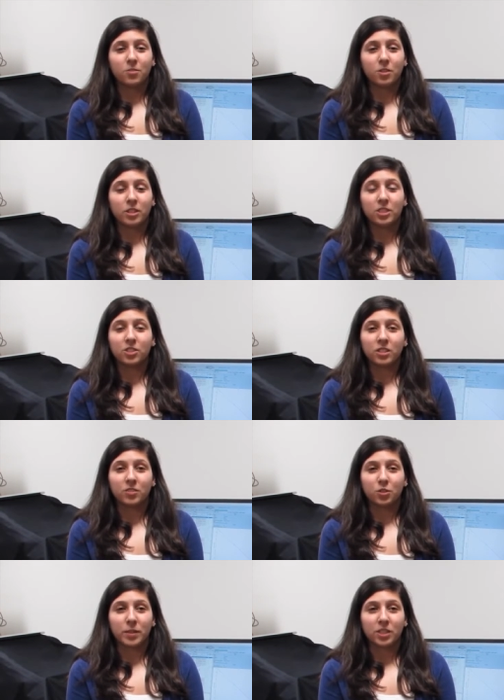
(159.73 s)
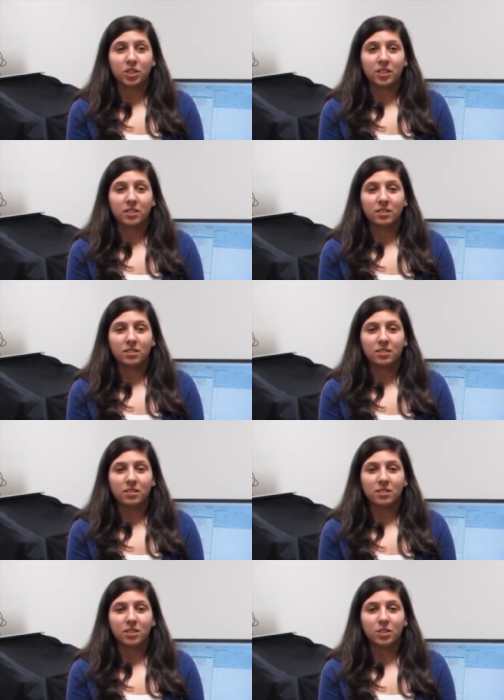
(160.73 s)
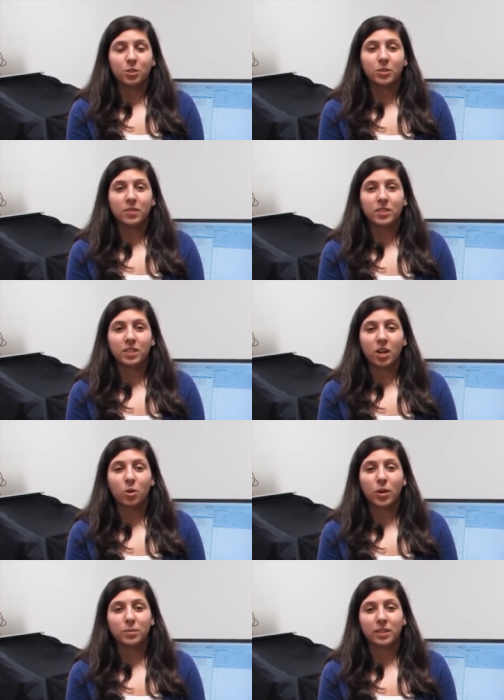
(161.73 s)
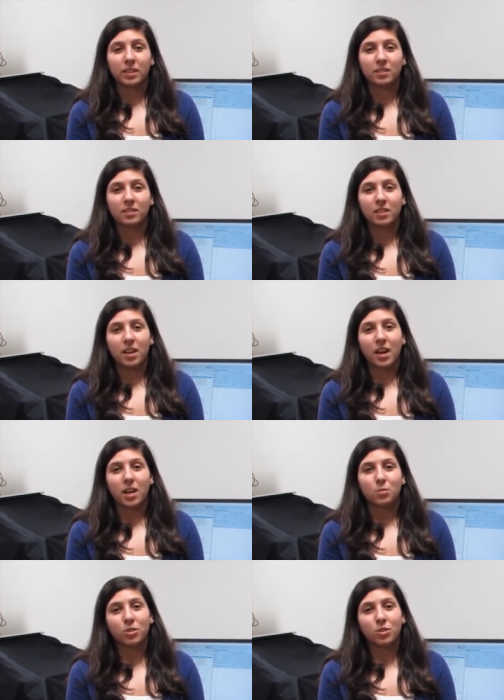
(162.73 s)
For additional information, you can visit our website at